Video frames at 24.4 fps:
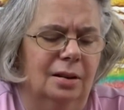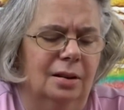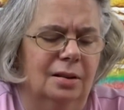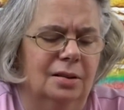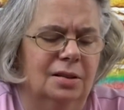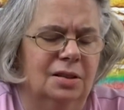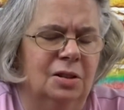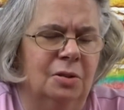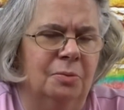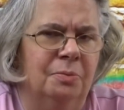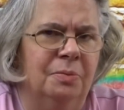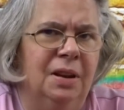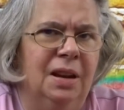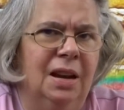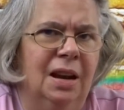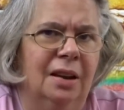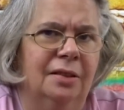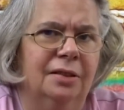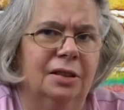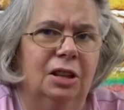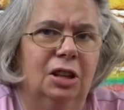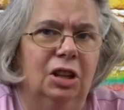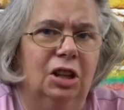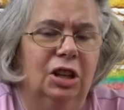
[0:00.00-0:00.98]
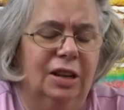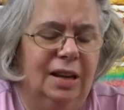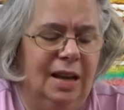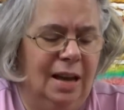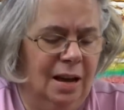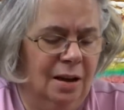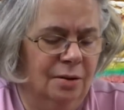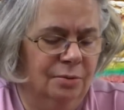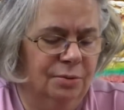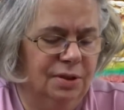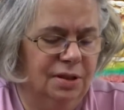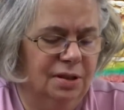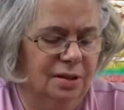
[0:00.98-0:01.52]
So be on the
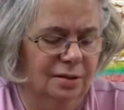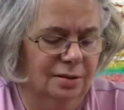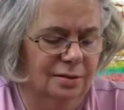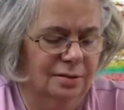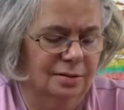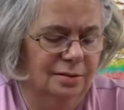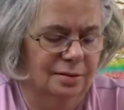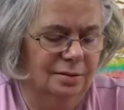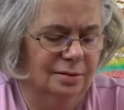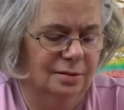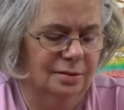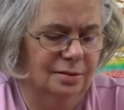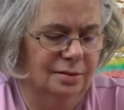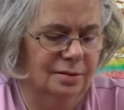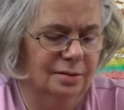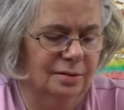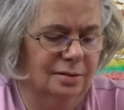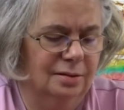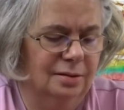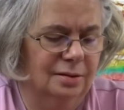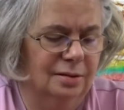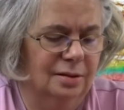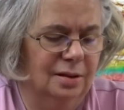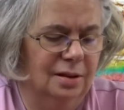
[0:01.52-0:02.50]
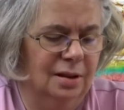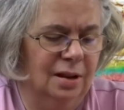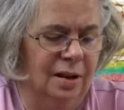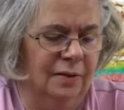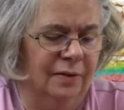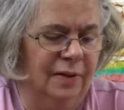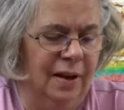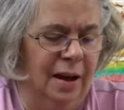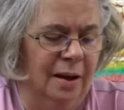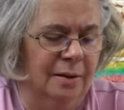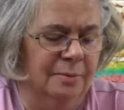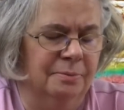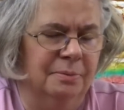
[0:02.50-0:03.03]
lookout. I've
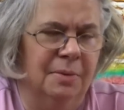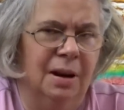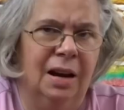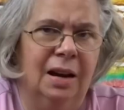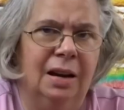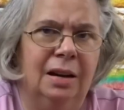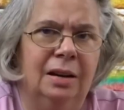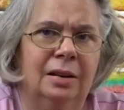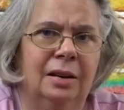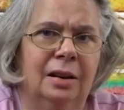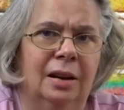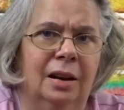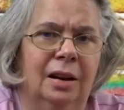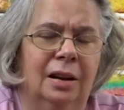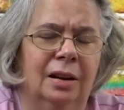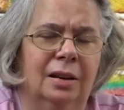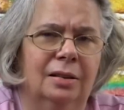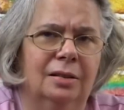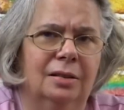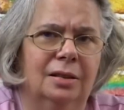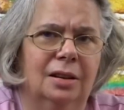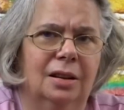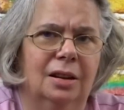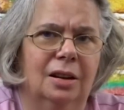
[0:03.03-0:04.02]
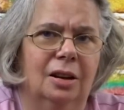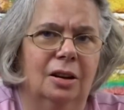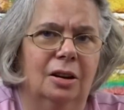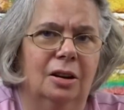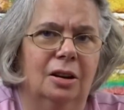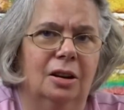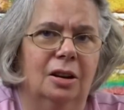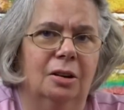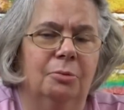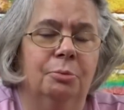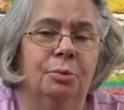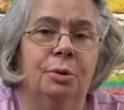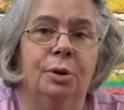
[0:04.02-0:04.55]
got mine
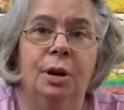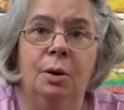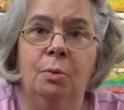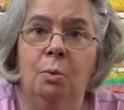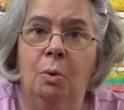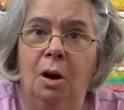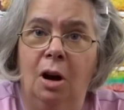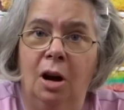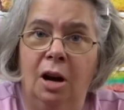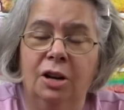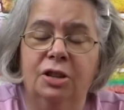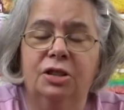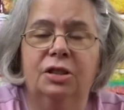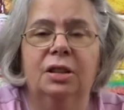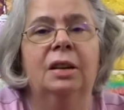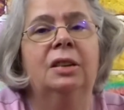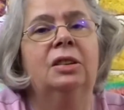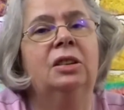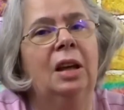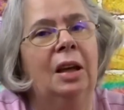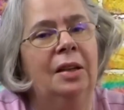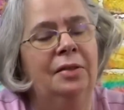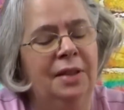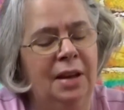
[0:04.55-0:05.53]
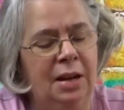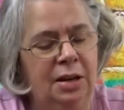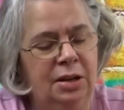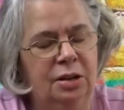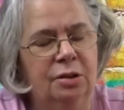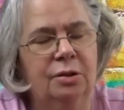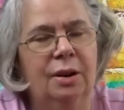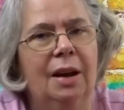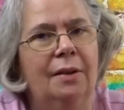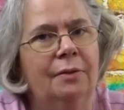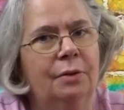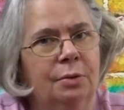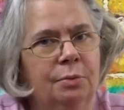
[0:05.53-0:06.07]
pre-washed, and they do
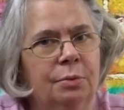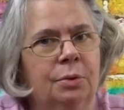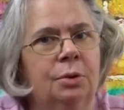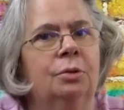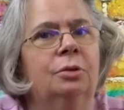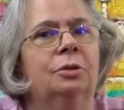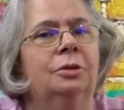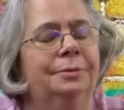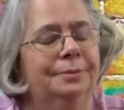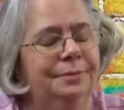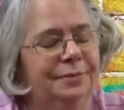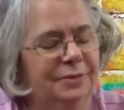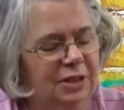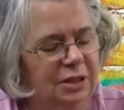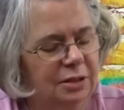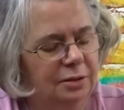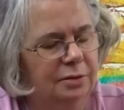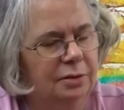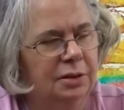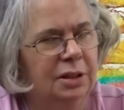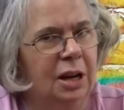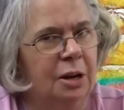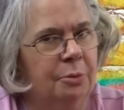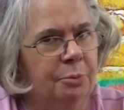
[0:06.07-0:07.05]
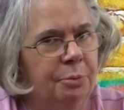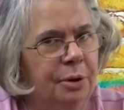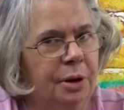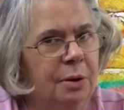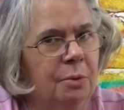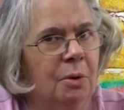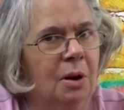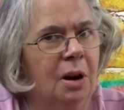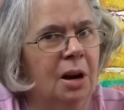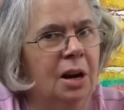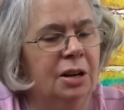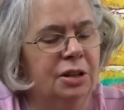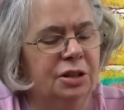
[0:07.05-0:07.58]
have a rule. Got to
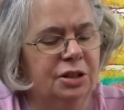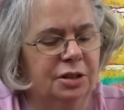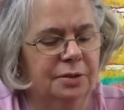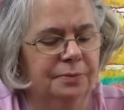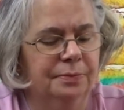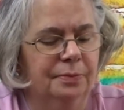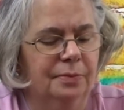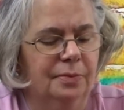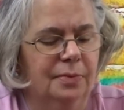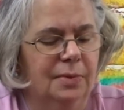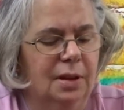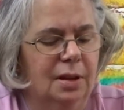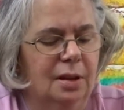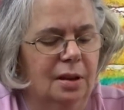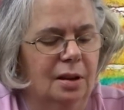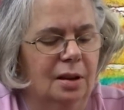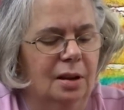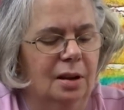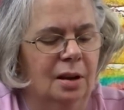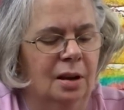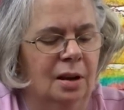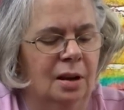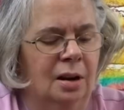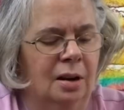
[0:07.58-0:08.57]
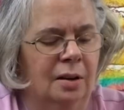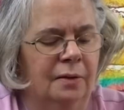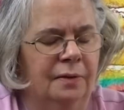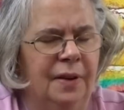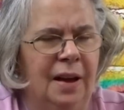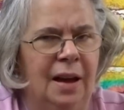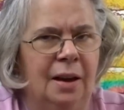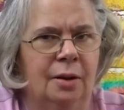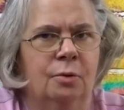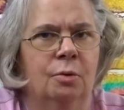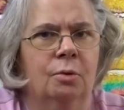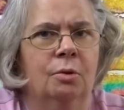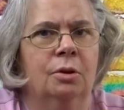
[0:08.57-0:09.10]
pre-wash,
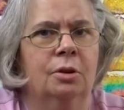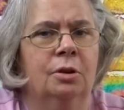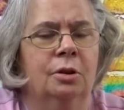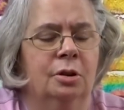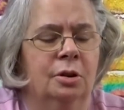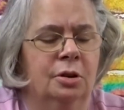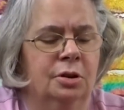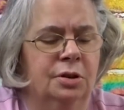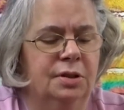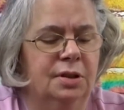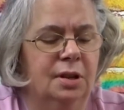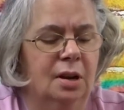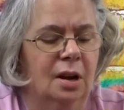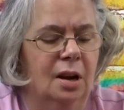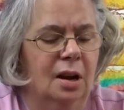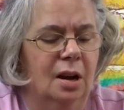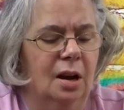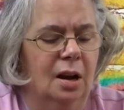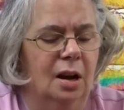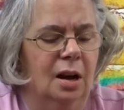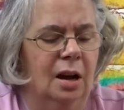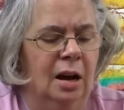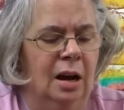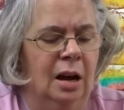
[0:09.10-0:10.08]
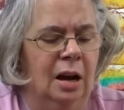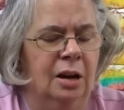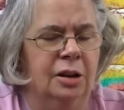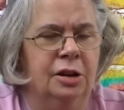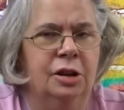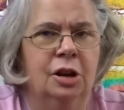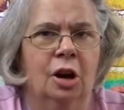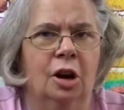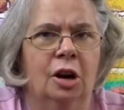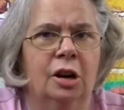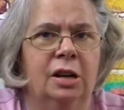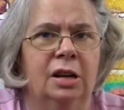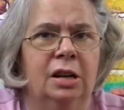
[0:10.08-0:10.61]
fat quarters,
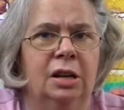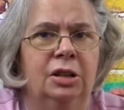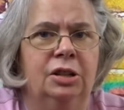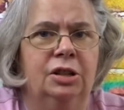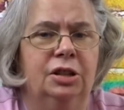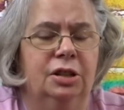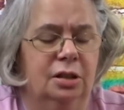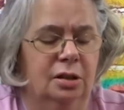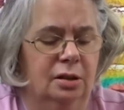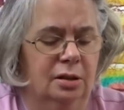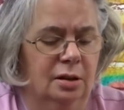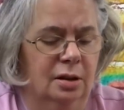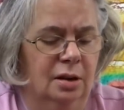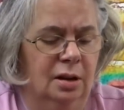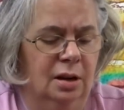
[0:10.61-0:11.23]
yardage.